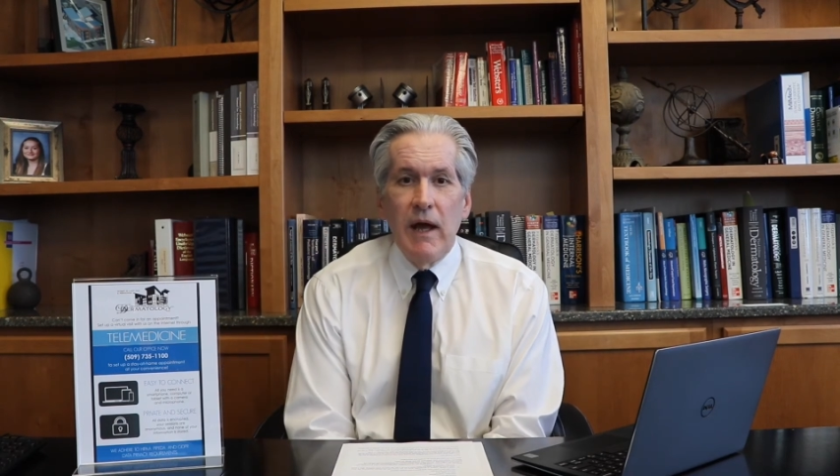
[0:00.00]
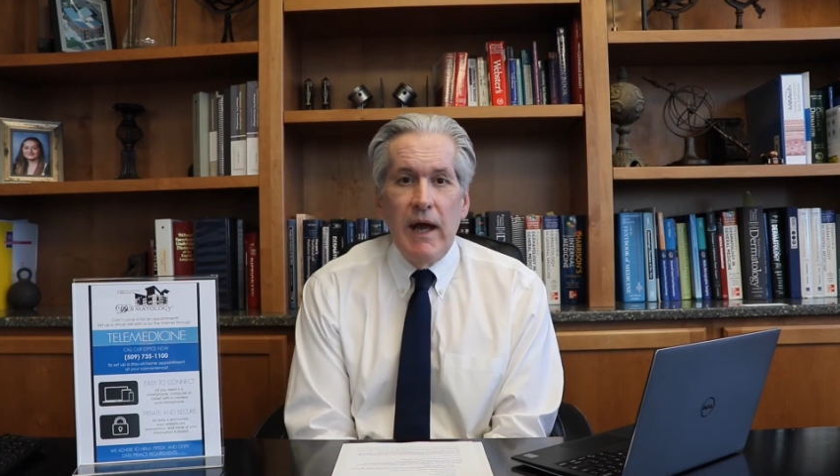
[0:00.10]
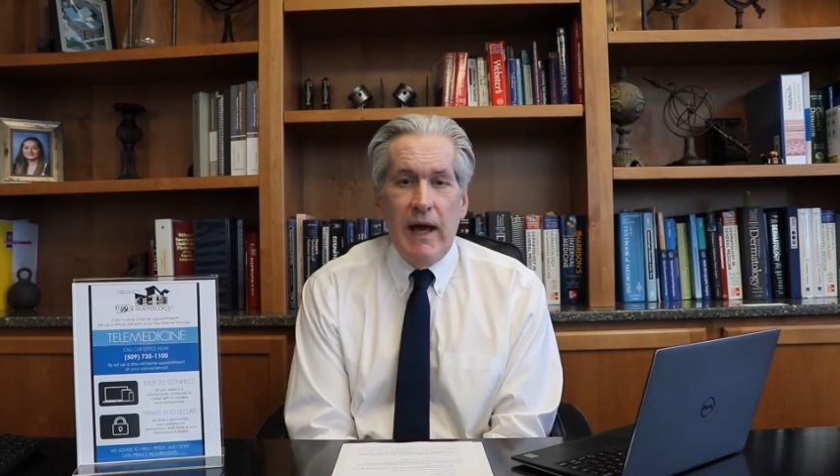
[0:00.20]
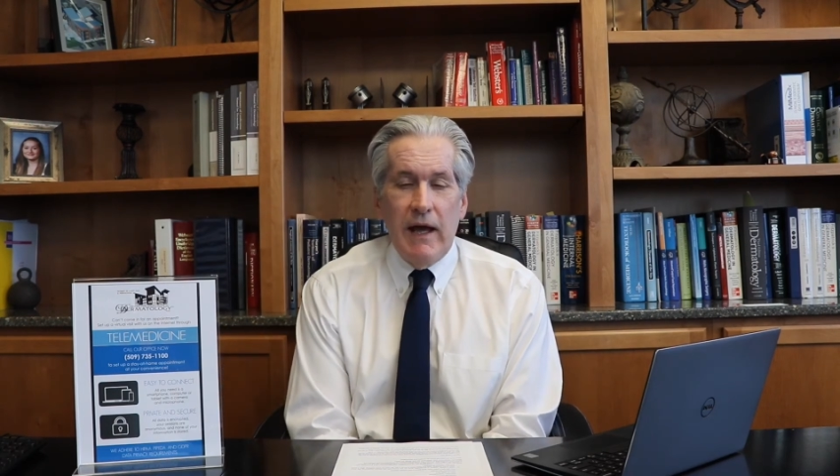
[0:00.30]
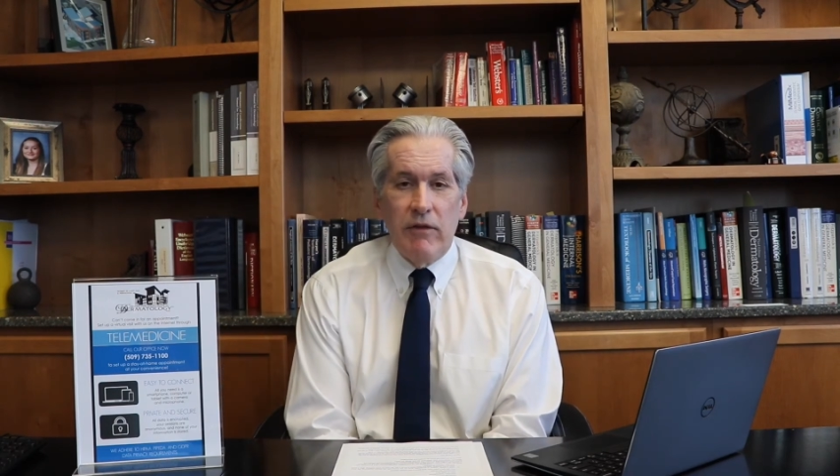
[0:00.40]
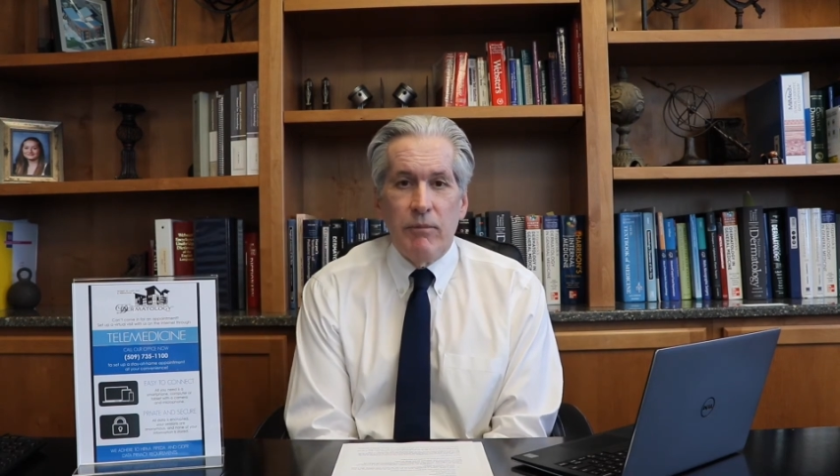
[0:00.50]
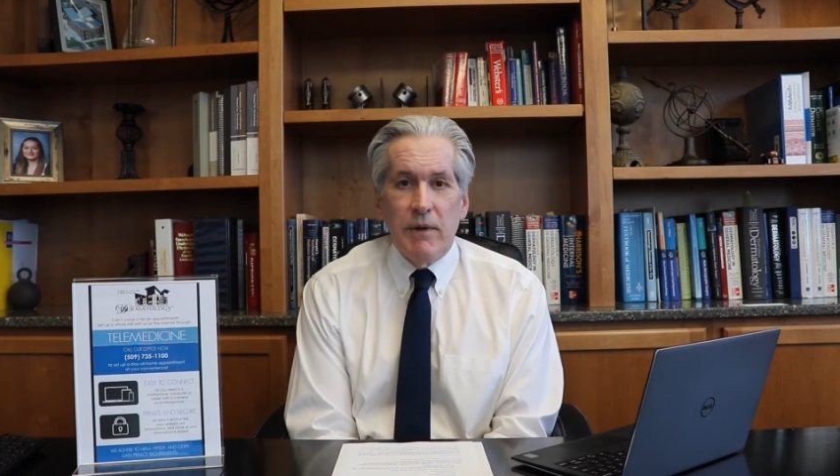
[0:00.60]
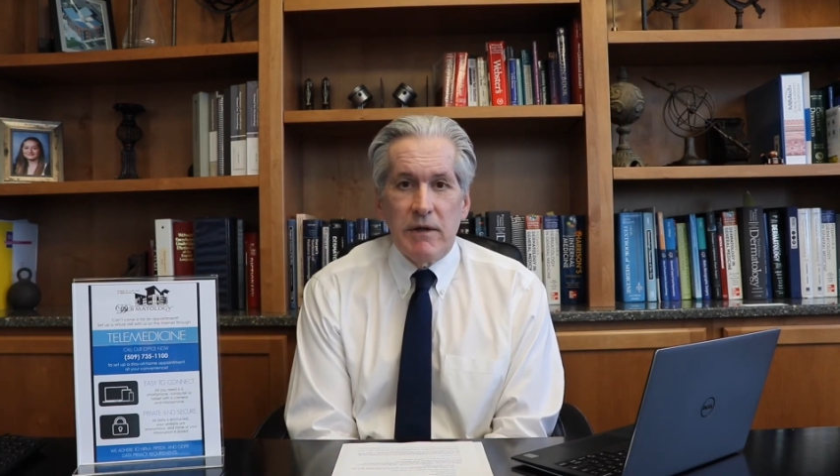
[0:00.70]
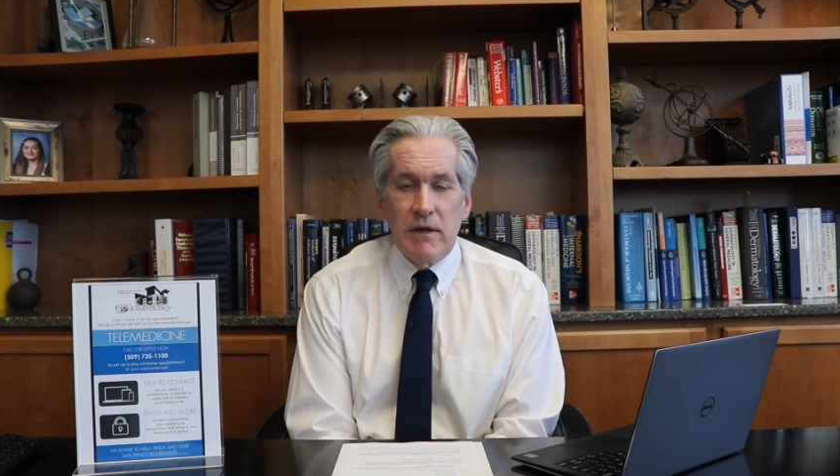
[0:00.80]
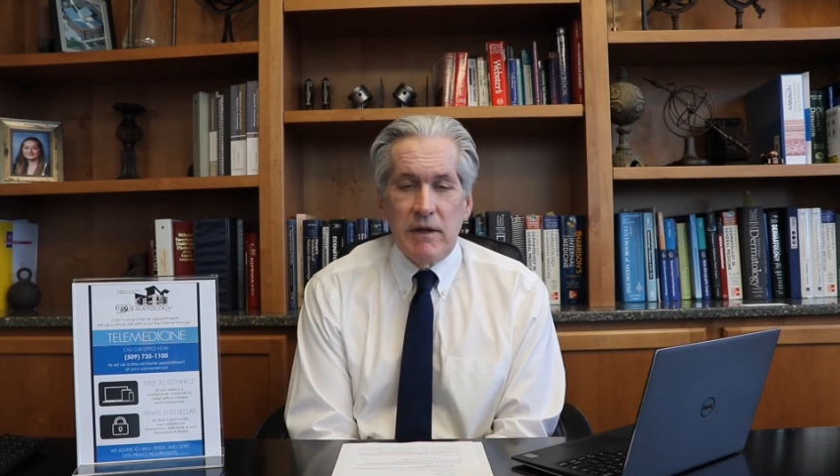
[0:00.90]

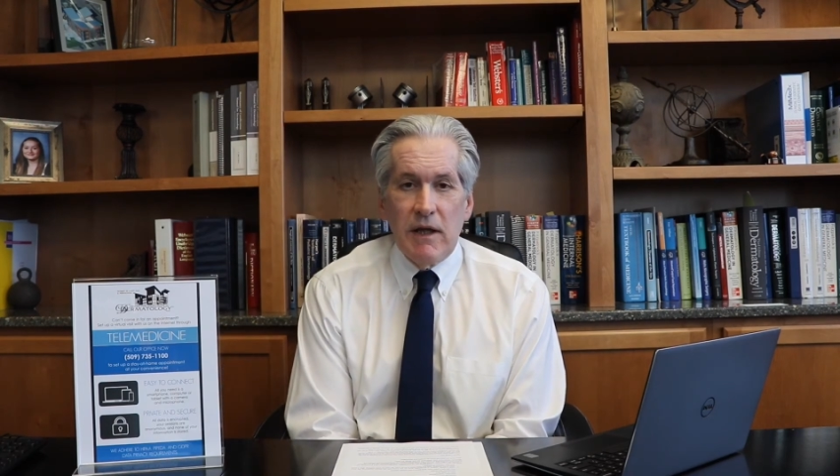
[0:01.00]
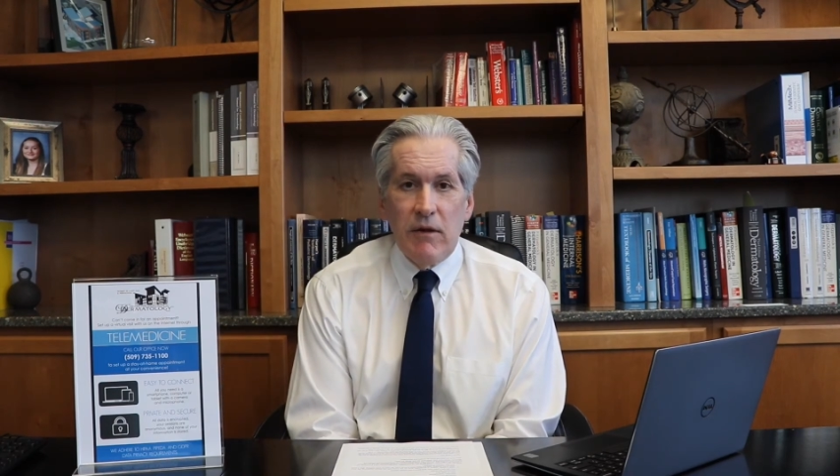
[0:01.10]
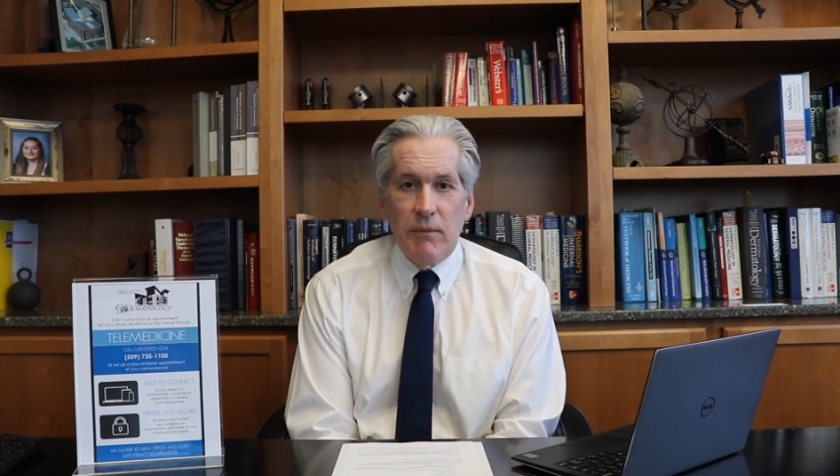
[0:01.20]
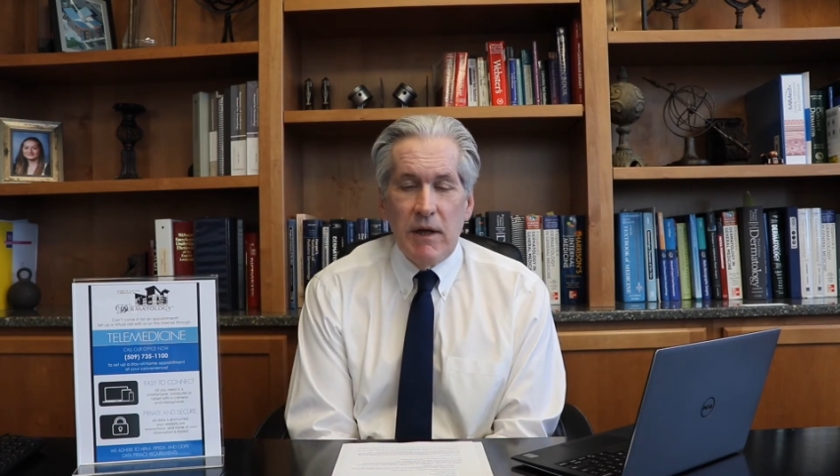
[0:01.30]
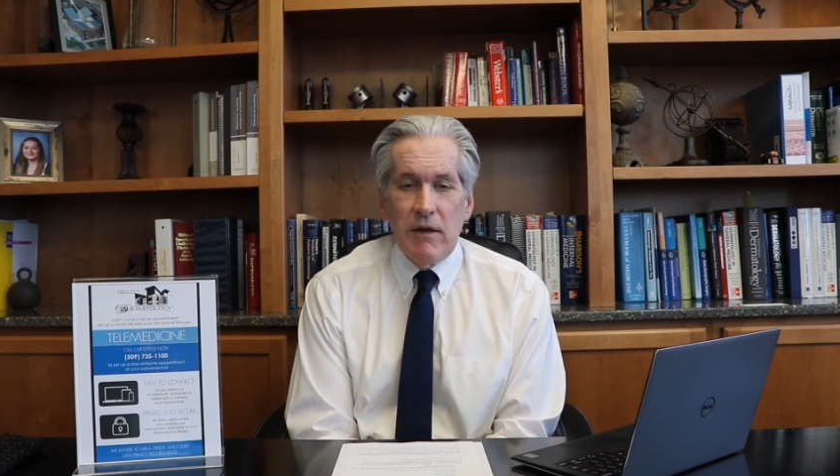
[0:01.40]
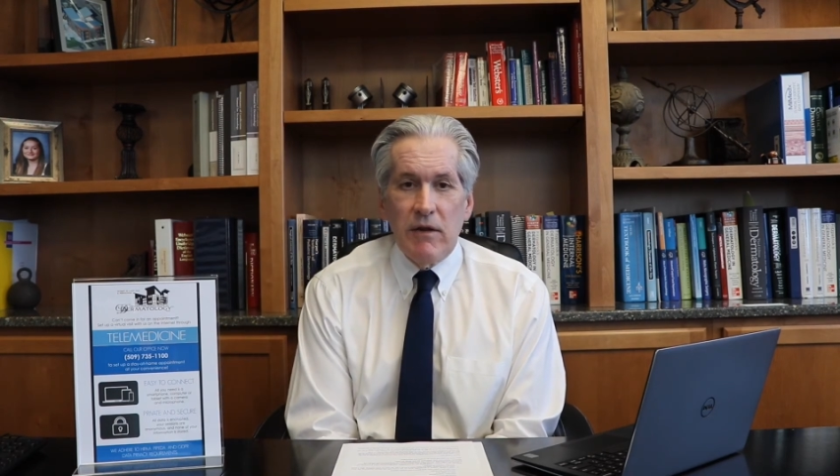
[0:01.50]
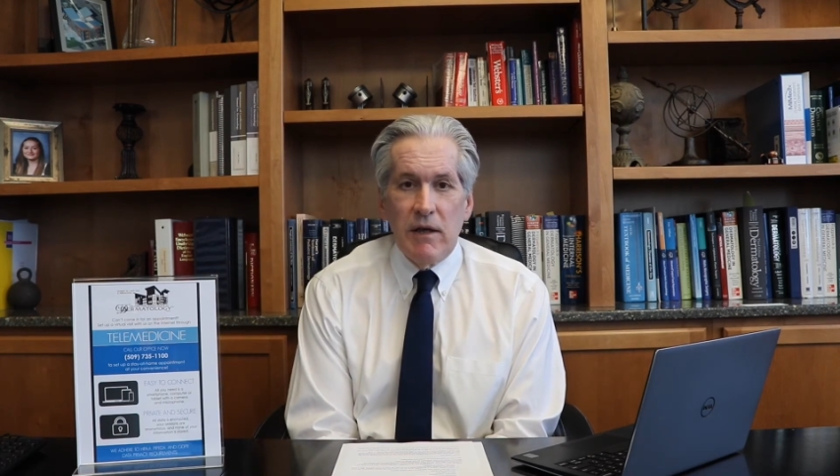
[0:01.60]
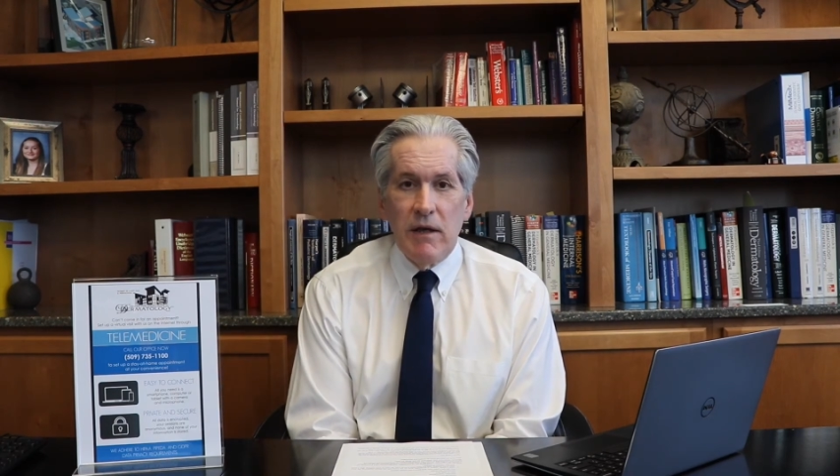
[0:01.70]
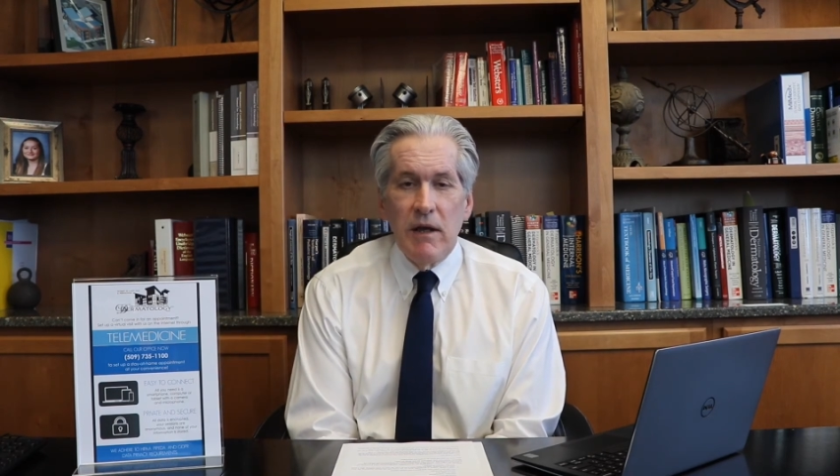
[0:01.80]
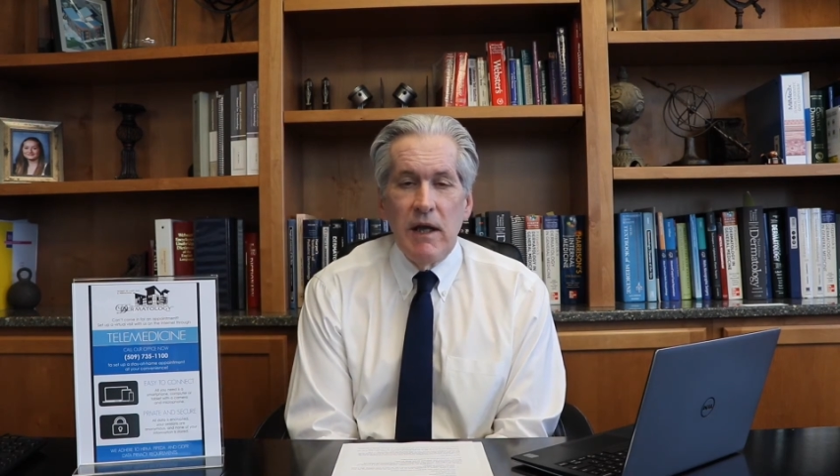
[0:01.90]
aspect of telemedicine.